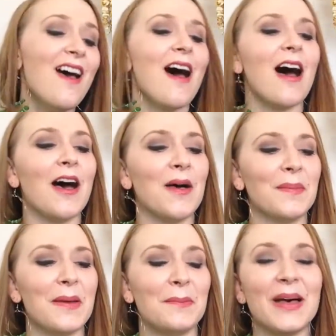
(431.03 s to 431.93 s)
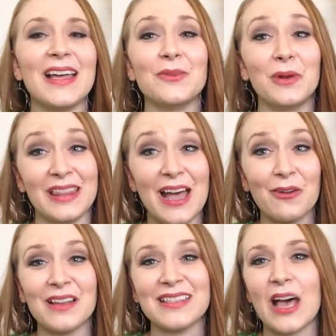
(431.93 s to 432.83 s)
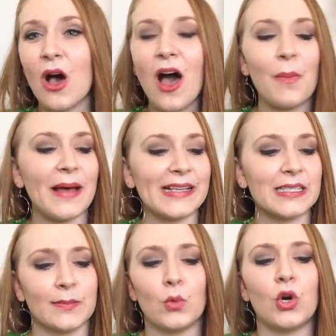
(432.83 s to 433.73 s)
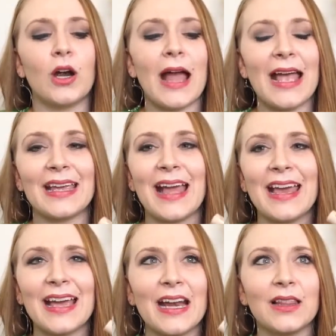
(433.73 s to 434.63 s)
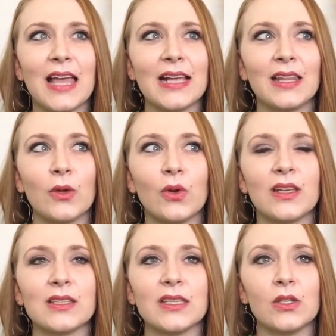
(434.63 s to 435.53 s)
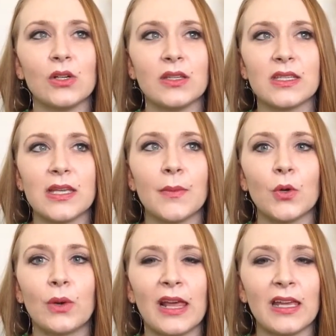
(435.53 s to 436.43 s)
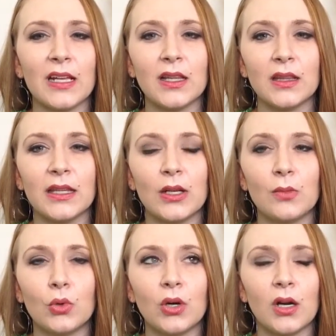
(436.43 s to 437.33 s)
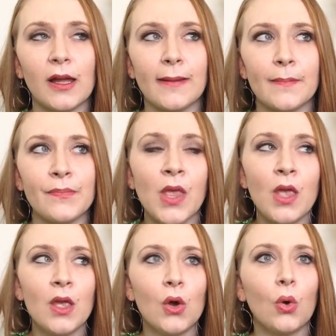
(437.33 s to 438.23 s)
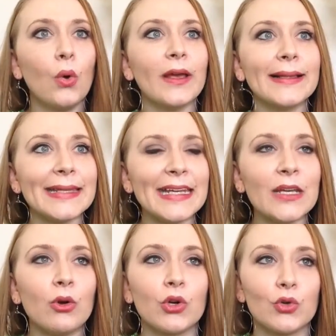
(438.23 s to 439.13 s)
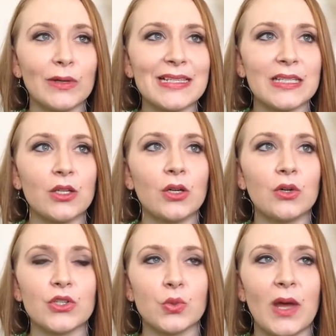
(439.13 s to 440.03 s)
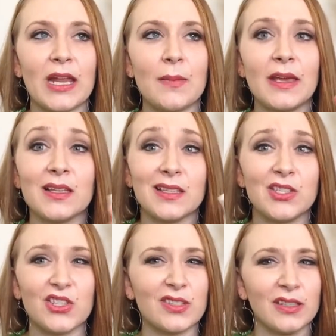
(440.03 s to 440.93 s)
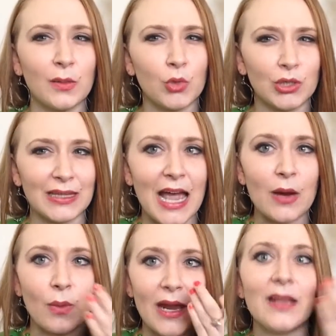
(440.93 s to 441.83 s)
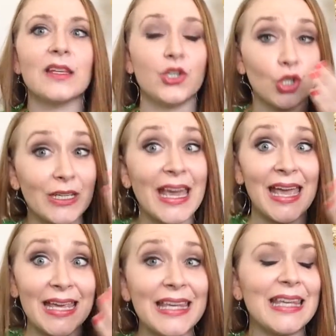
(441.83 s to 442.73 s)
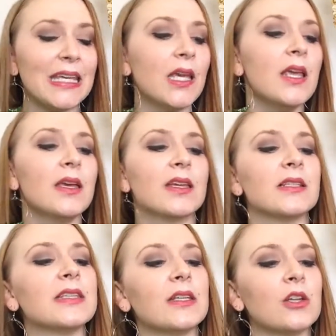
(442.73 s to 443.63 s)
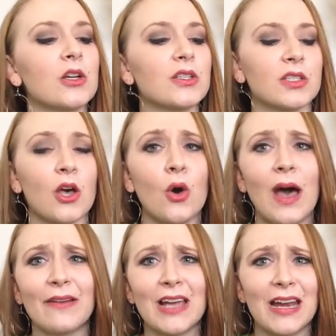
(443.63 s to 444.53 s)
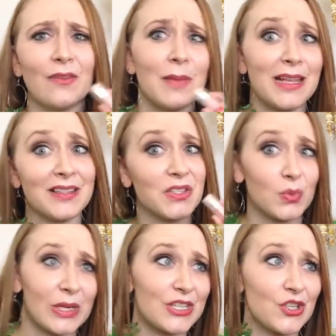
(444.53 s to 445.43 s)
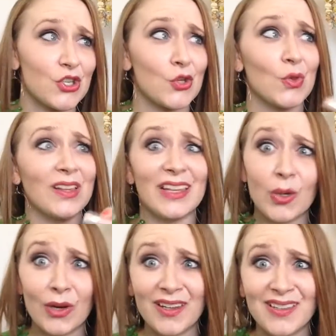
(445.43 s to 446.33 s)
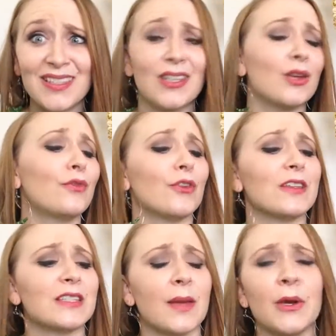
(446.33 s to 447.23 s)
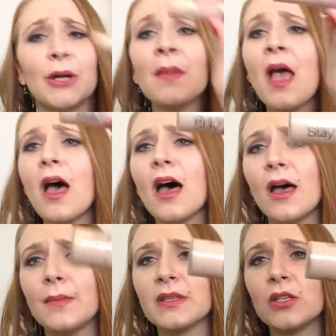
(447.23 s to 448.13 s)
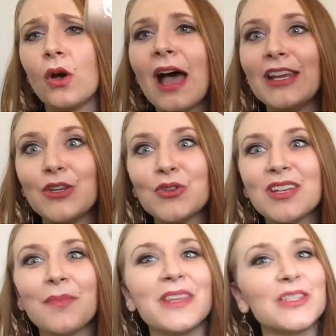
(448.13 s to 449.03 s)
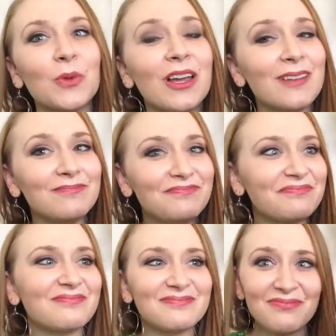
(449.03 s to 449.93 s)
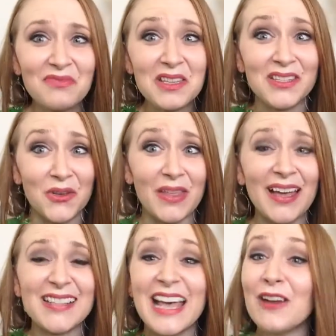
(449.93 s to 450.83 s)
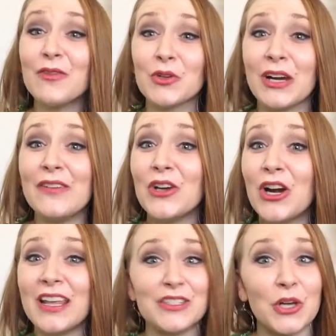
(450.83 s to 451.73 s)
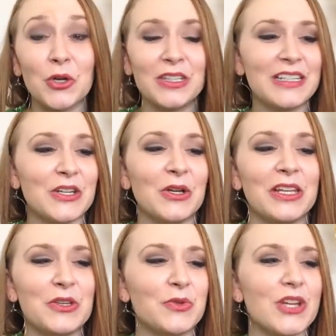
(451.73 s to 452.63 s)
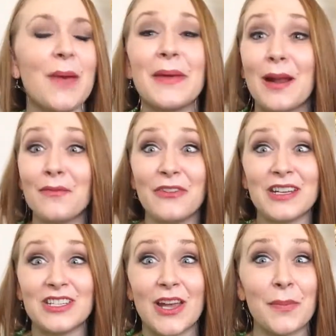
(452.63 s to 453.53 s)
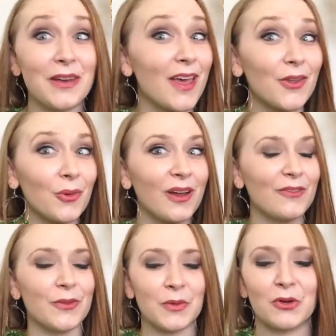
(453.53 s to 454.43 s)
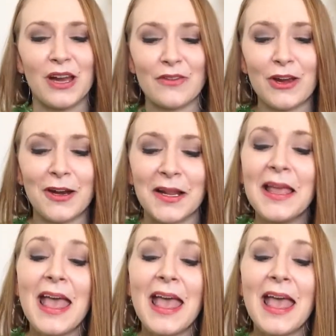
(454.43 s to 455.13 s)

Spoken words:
But when that runs out, I'll buy some more. I kind of like liquid concealer in the summer when I get a little more oily or greasier or sweaty because it's just a little more lightweight than your cakey concealer. So I kind of made the switch to the liquid concealer for the summer. So I used up this one. So that is out of the graveyard and totally, totally used up. And I'm finishing up another one from the graveyard and